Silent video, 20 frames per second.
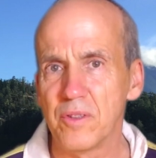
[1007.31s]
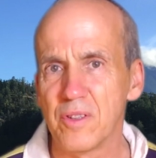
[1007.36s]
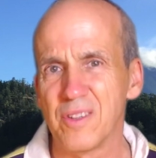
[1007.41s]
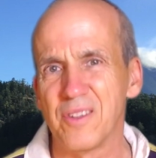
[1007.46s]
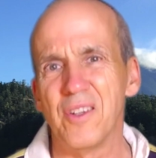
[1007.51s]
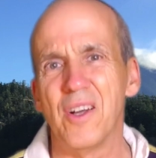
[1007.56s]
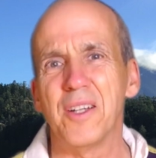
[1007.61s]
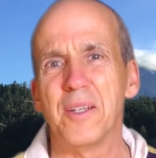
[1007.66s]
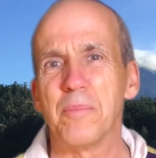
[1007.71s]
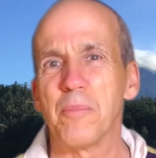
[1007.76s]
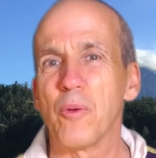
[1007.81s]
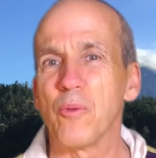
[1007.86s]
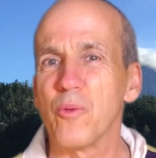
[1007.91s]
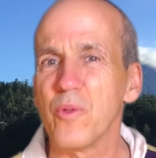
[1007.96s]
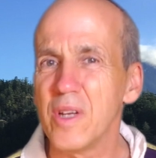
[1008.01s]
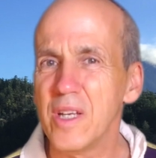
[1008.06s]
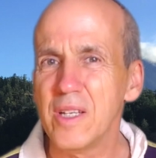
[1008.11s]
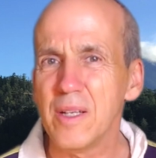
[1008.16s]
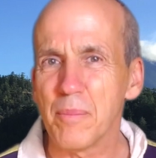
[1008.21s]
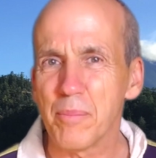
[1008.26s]
It's not a
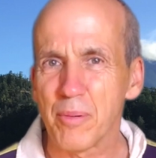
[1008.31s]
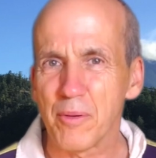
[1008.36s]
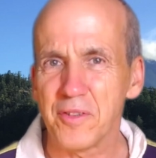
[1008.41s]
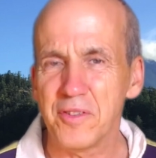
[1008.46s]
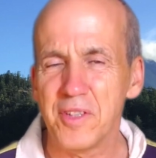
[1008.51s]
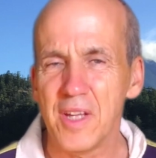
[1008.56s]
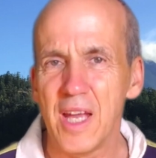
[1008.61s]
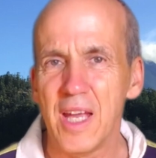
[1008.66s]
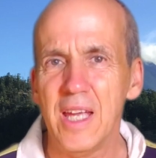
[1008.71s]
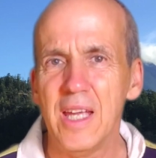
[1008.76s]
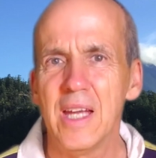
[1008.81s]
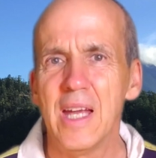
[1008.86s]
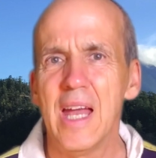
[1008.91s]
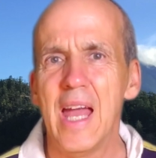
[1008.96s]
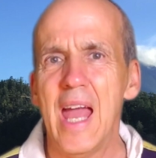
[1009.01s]
marina per se,